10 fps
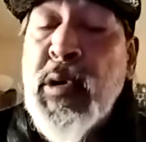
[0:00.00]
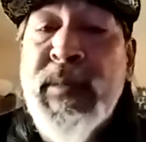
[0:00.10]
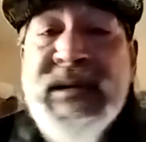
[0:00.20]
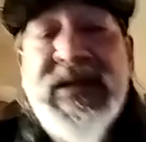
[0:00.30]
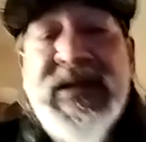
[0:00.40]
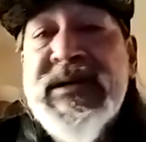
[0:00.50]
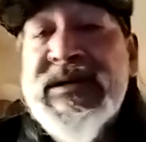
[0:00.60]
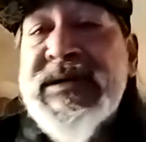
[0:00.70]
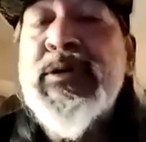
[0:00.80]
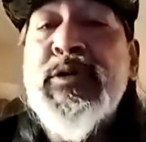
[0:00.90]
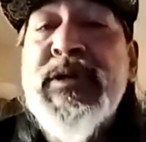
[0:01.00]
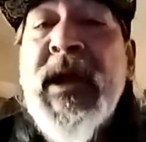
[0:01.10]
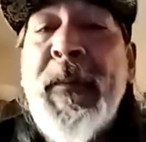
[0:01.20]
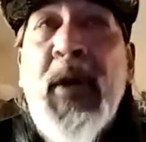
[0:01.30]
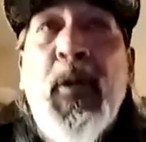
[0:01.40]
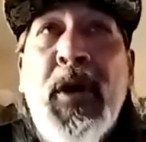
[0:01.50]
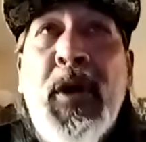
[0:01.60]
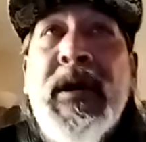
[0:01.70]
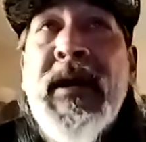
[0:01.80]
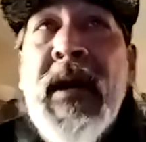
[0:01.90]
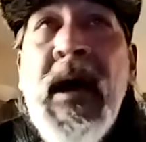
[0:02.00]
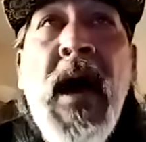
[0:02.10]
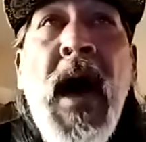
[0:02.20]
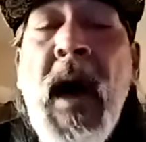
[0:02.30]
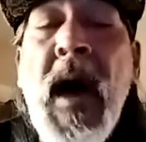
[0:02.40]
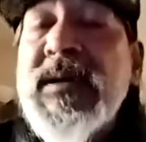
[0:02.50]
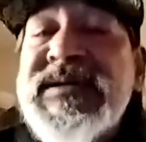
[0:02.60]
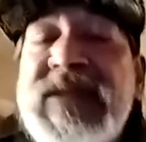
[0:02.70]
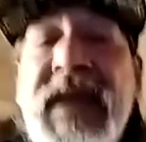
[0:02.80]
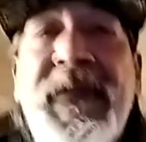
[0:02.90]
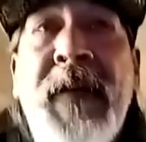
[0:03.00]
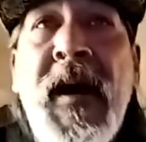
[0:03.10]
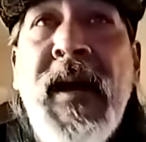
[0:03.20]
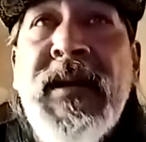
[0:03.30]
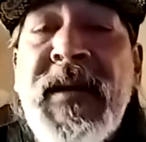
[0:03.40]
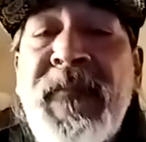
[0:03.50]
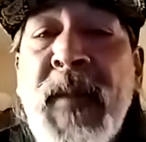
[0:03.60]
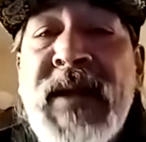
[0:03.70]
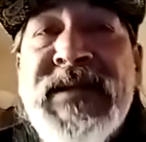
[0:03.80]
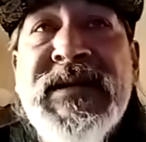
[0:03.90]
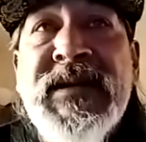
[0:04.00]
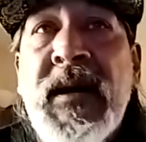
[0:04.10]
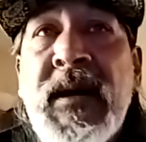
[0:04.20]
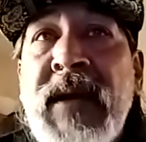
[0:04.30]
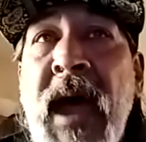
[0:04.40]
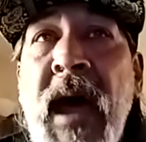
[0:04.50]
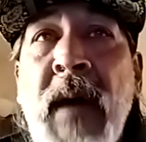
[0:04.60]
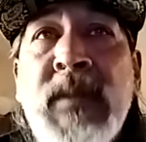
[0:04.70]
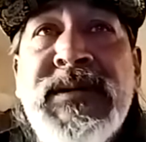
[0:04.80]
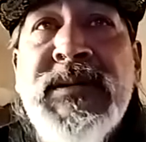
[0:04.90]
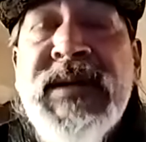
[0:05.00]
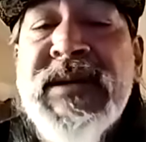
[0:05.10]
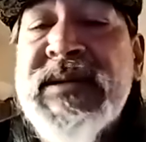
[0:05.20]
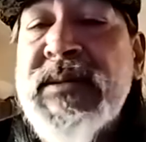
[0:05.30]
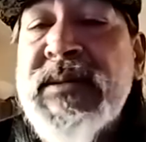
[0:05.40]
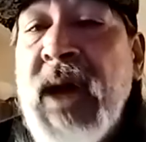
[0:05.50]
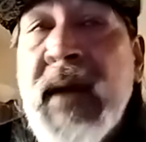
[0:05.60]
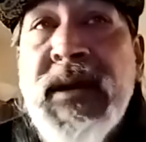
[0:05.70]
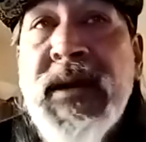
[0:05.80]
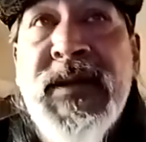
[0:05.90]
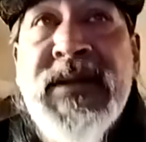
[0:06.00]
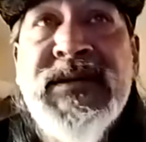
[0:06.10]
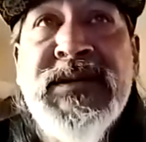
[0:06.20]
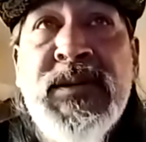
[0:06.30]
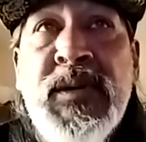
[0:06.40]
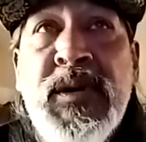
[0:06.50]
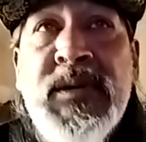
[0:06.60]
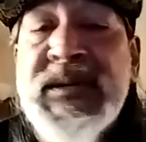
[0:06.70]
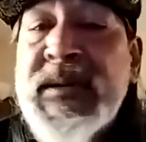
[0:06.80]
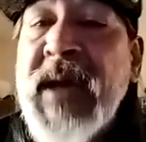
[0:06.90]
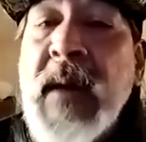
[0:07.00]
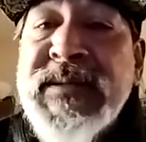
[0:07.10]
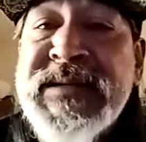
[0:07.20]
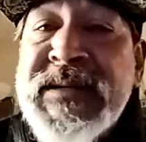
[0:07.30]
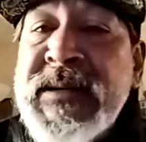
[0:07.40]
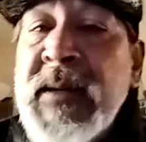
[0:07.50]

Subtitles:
but still doing that peer work, once they find information on how to get certain documents or certain housing,